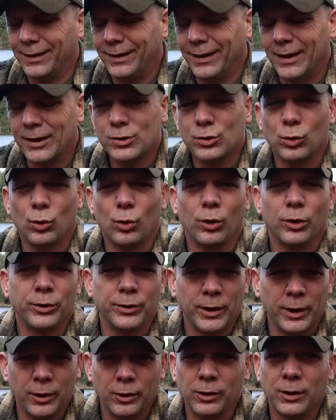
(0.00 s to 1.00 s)

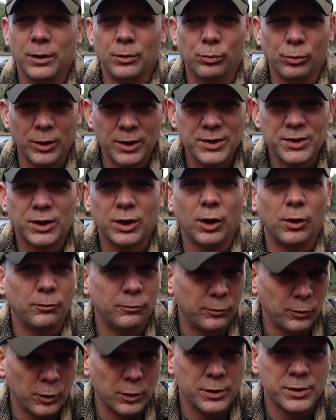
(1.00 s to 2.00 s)
extraordinarily risk
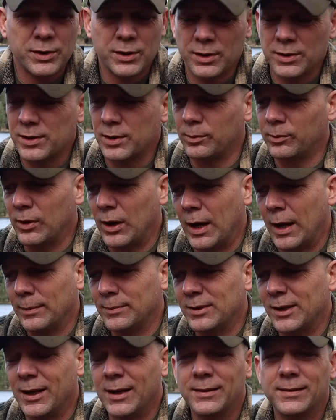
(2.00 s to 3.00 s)
averse
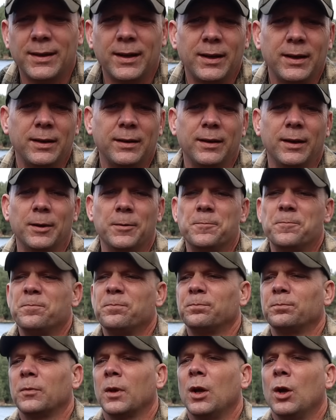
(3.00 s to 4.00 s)
sometimes. And I tell you that
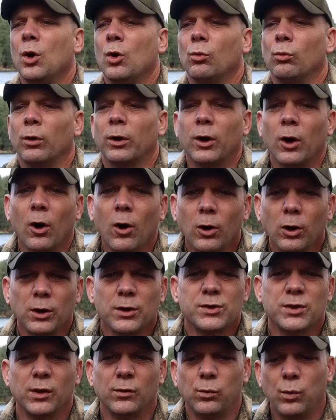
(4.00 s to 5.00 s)

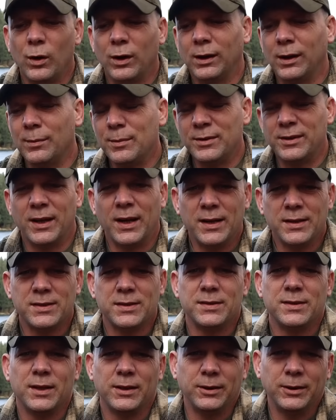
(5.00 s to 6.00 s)
regardless of what
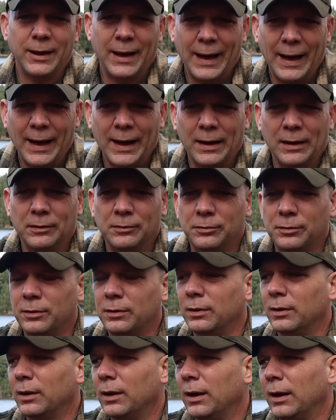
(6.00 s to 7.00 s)
limitations that you
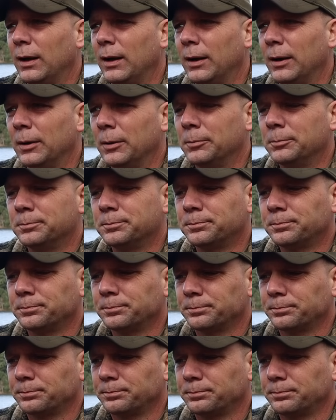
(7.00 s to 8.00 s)
have um,
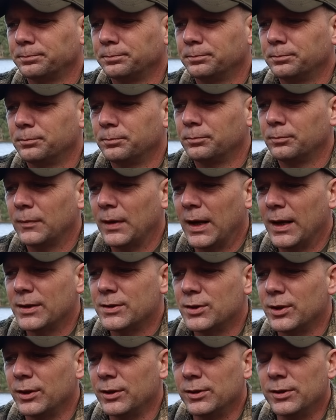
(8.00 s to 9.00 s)

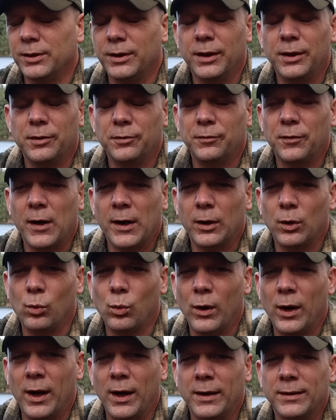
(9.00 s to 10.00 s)
at you, you need to find a
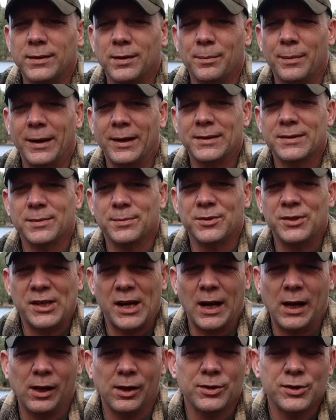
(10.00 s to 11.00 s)
way to make some
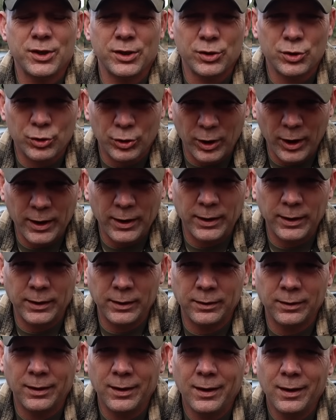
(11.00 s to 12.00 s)
challenging
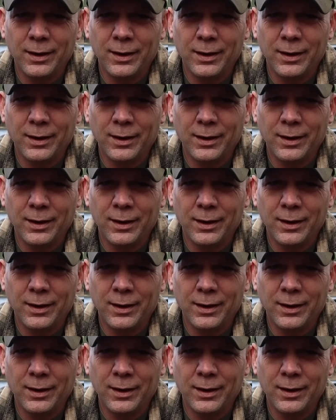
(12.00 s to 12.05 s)
training